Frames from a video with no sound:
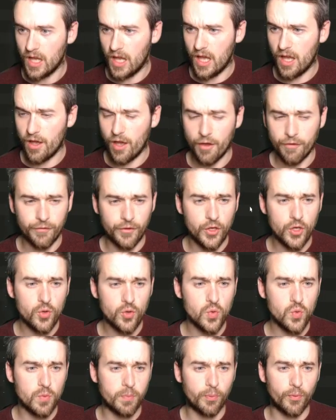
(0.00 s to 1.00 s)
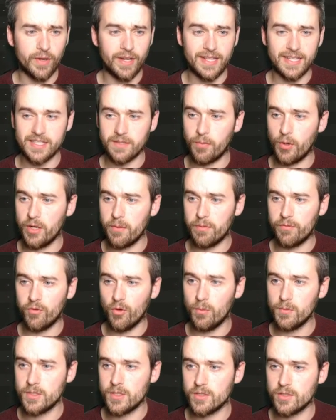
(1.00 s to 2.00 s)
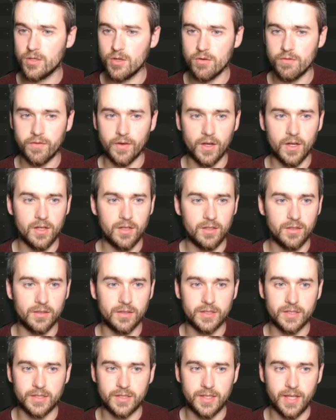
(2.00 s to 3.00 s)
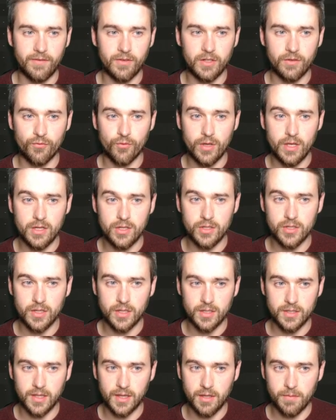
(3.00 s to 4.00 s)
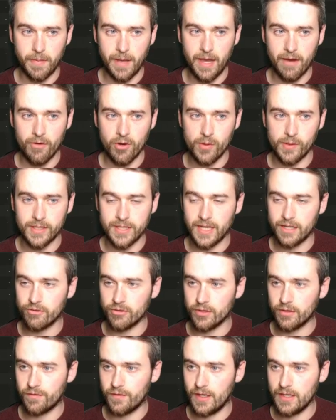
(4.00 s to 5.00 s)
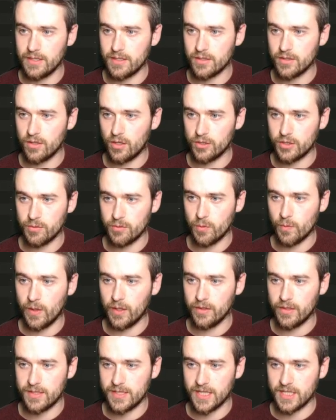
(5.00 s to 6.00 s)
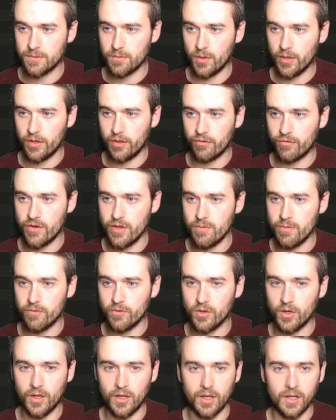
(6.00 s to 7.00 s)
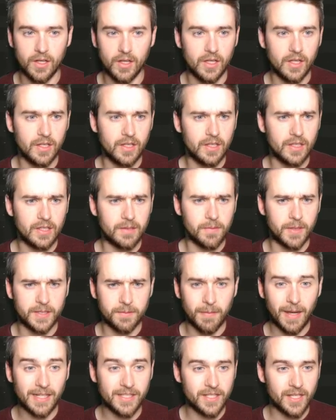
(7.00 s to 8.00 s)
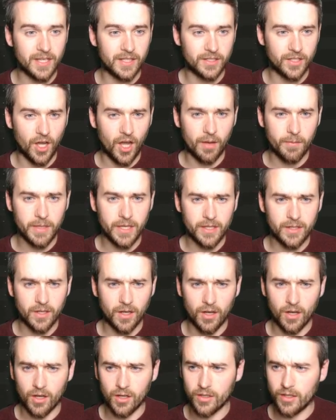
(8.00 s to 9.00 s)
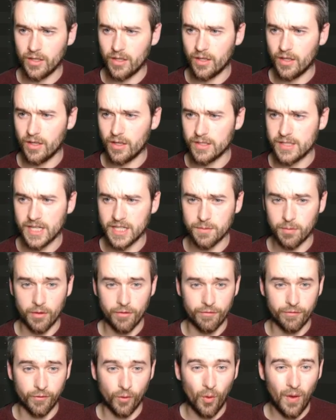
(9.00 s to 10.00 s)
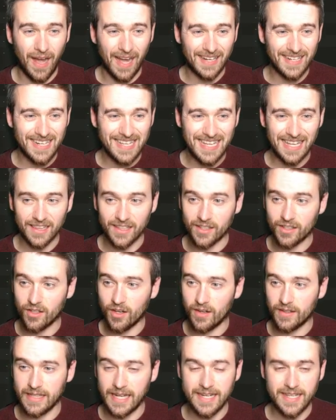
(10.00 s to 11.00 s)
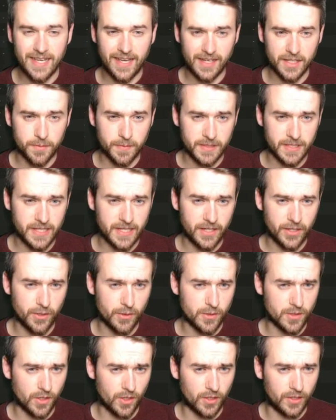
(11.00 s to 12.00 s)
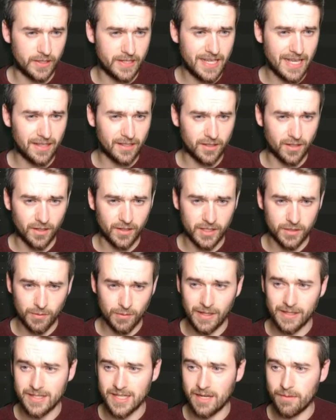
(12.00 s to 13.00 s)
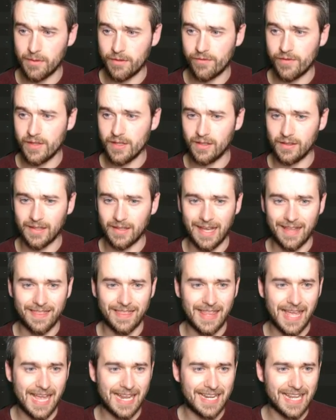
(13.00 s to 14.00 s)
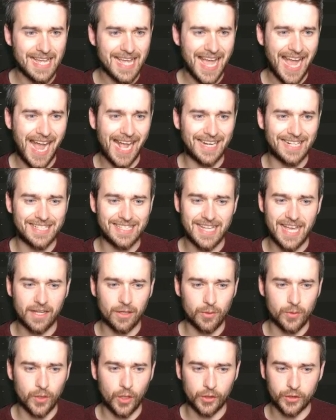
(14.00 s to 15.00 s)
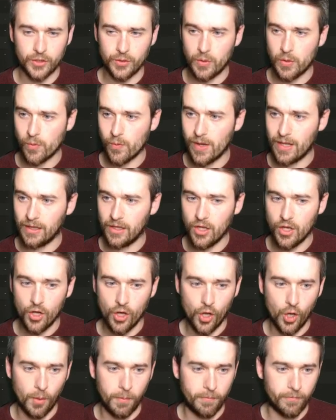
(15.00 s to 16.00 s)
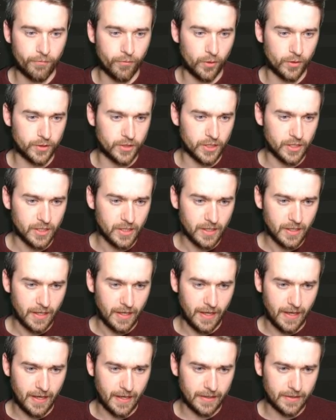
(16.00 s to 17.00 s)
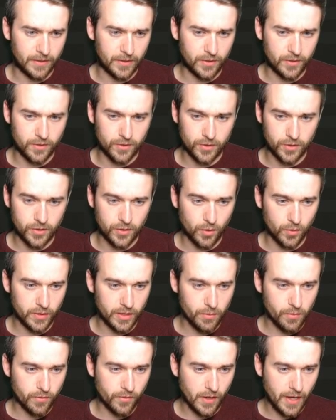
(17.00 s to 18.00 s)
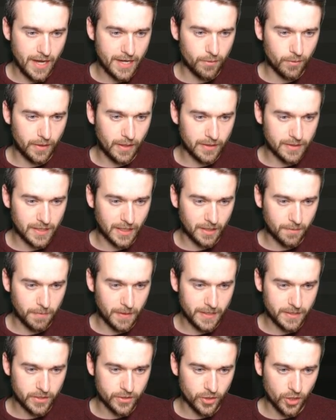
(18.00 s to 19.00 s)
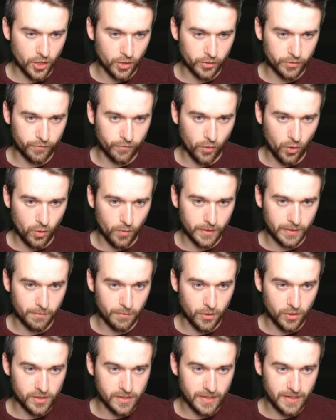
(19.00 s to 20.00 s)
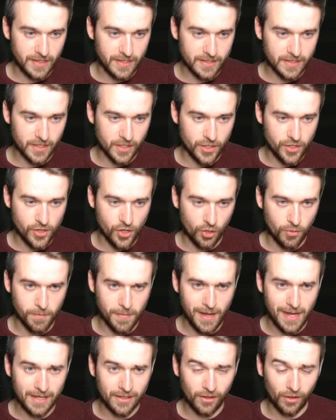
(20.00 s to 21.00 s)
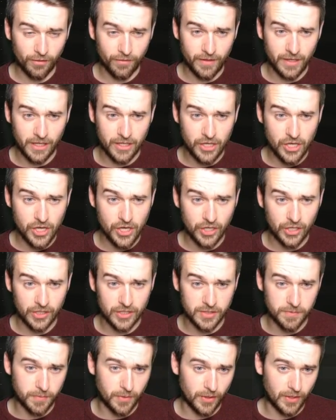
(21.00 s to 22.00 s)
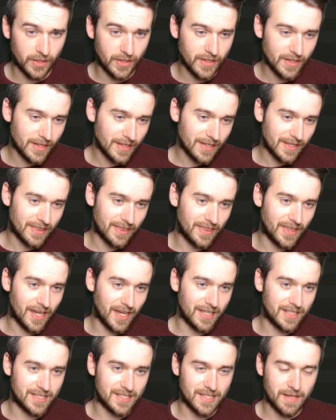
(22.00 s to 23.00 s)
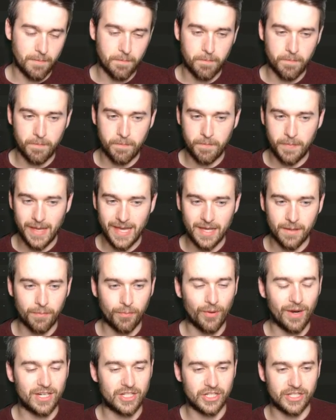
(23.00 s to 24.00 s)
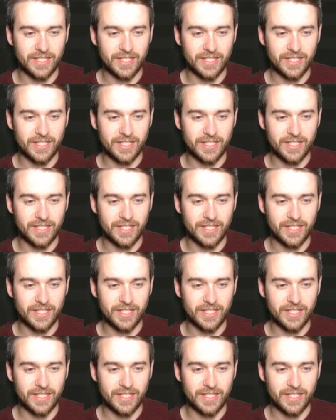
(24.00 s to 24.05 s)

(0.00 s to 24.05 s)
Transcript: A few pretty disappointing performances so far. Stefan Devries is the libero and central defence is not doing well in a 6.3. We've got Mattia Darmian on a 6.4 and a yellow card. Eddie Exposito's on a yellow card as well in centre midfield, and then Edin Dzeko not doing well up front. Don't think we've got anyone else that can play as a target forward. I'm looking at this young man, Olivier Jurgens, but that's a big pressure